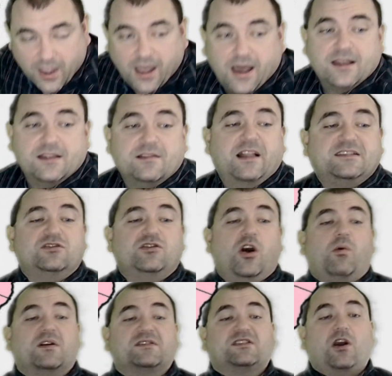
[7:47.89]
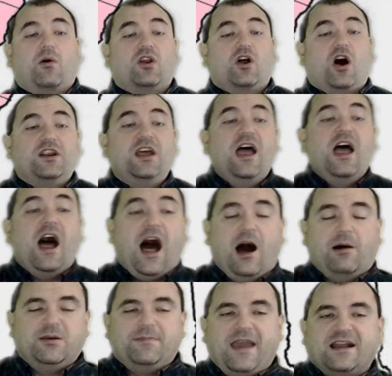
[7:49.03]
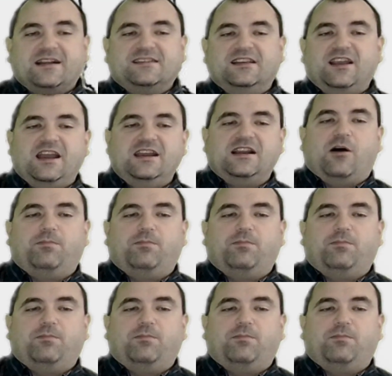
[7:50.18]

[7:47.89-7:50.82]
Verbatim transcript: Uh, lets you know what's going on. I'll be back tonight.